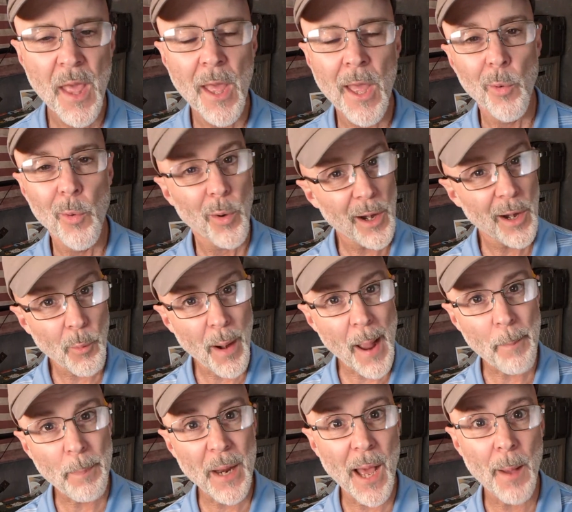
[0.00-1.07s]
we're going to
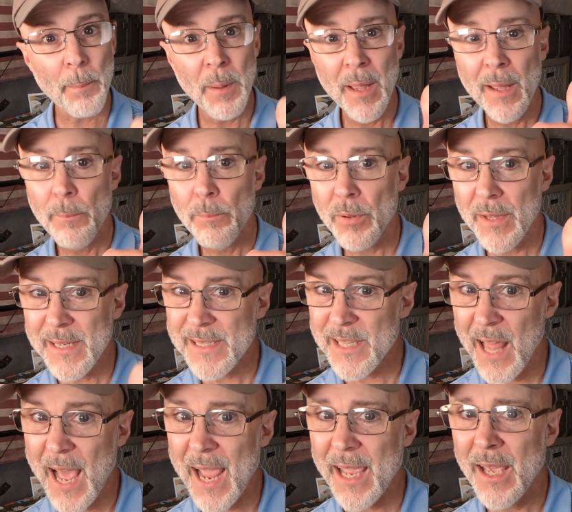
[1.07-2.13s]
wrap it up. Please
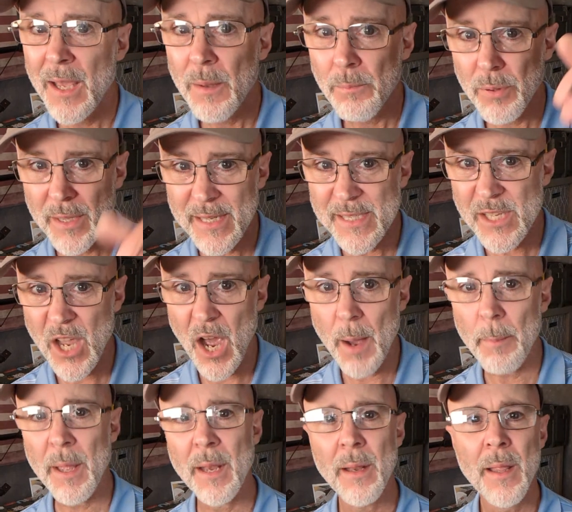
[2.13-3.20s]
like, please
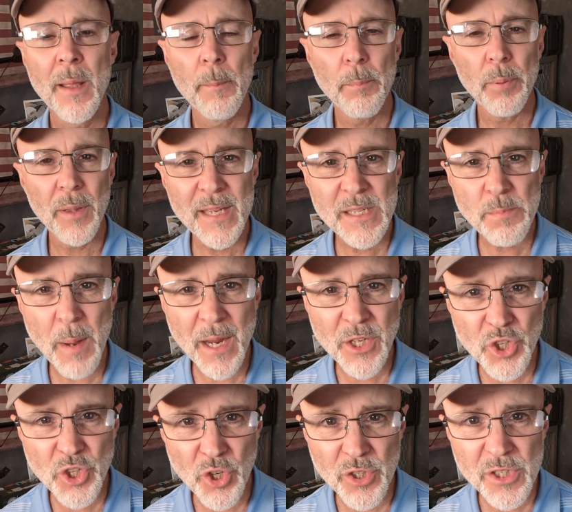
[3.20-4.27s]
comment, please make
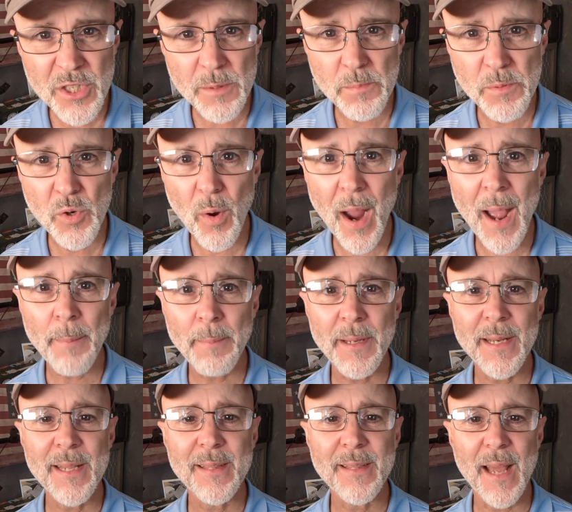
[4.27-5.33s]
sure you're subscribed and
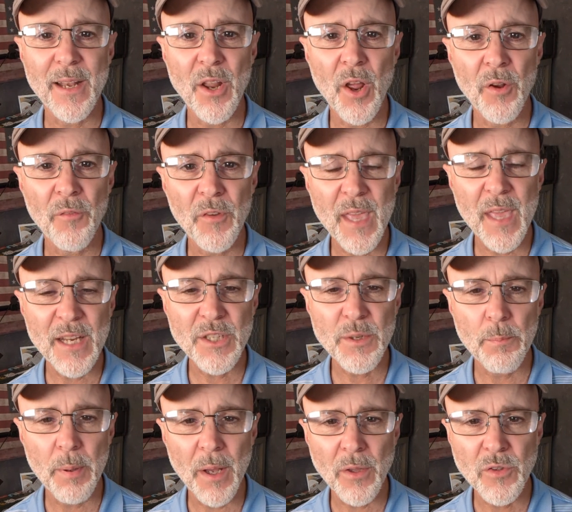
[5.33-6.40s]
hit that notification
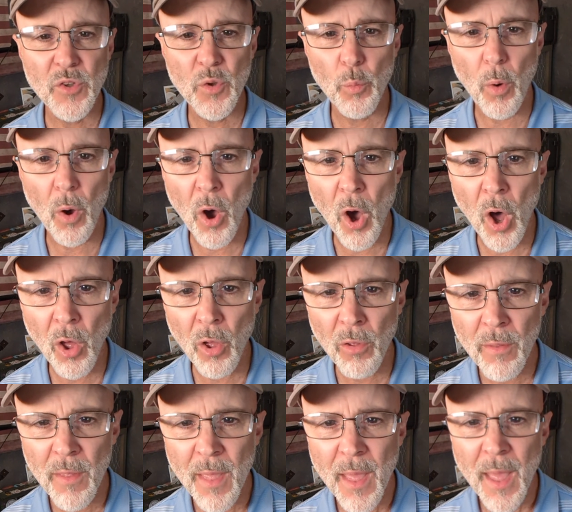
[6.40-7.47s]
bell to all.
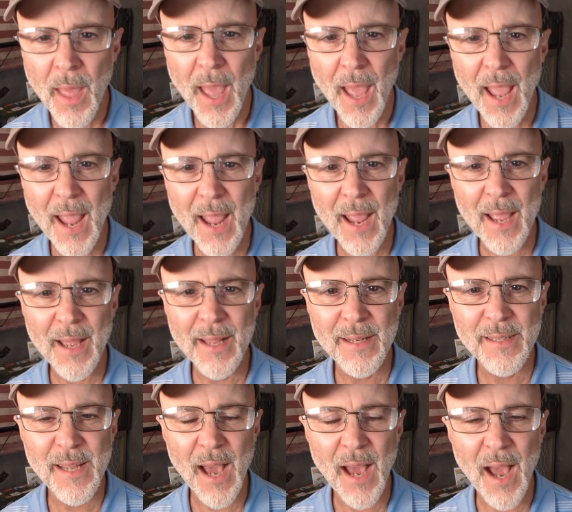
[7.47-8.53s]

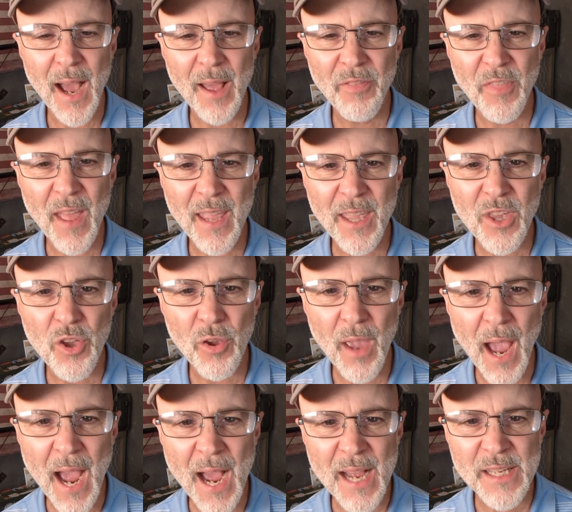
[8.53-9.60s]
And I thank you
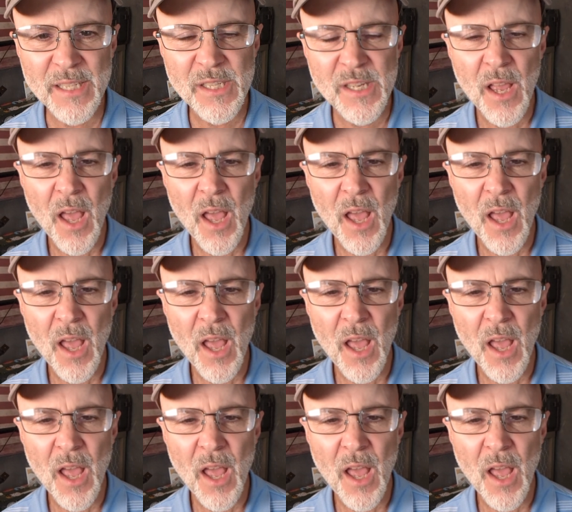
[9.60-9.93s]
guys